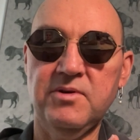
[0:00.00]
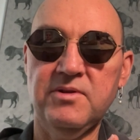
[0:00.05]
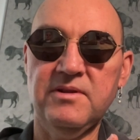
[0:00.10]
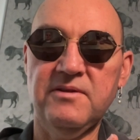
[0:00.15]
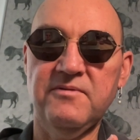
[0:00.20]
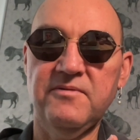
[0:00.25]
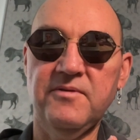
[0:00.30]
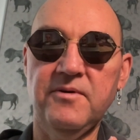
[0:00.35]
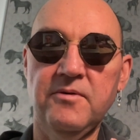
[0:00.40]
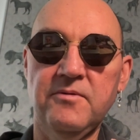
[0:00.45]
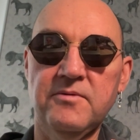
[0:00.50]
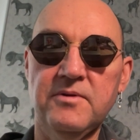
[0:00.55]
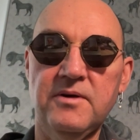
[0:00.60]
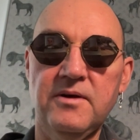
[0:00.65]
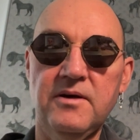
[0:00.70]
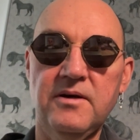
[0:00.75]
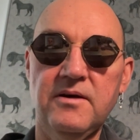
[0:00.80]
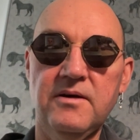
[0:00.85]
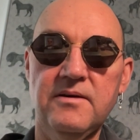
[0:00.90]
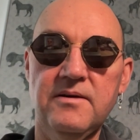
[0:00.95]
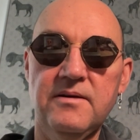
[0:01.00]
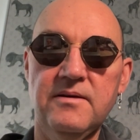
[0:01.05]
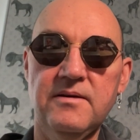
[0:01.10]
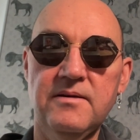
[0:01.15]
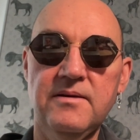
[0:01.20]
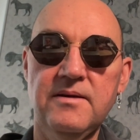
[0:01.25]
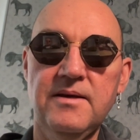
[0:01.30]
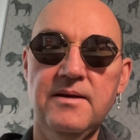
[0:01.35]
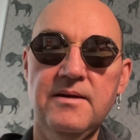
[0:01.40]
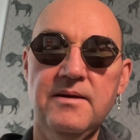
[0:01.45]
on the phone
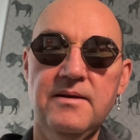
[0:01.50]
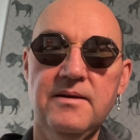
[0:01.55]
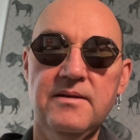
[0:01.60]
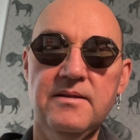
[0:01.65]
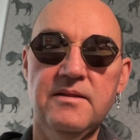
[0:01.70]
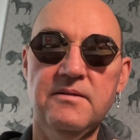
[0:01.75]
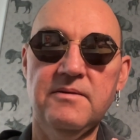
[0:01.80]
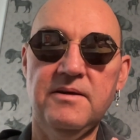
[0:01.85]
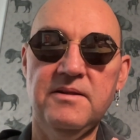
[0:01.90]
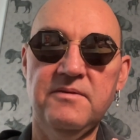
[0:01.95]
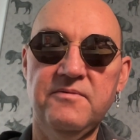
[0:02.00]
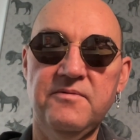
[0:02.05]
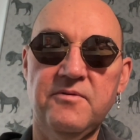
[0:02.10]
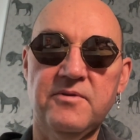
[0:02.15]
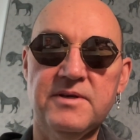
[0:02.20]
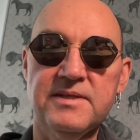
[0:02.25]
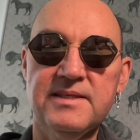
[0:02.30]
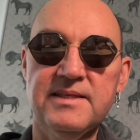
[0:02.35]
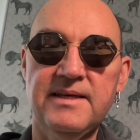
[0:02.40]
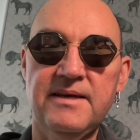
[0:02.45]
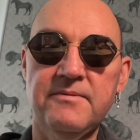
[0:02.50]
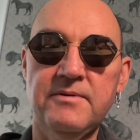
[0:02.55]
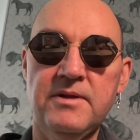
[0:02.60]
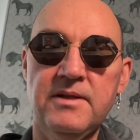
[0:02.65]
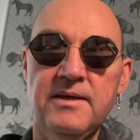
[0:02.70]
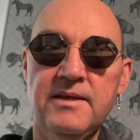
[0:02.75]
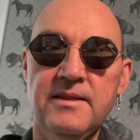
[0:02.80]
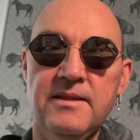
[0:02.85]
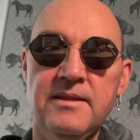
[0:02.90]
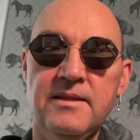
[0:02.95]
24/7,
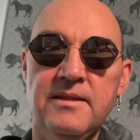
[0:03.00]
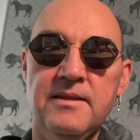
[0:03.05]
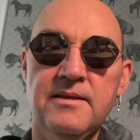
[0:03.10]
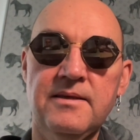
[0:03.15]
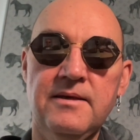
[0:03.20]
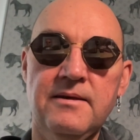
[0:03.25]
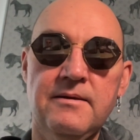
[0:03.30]
and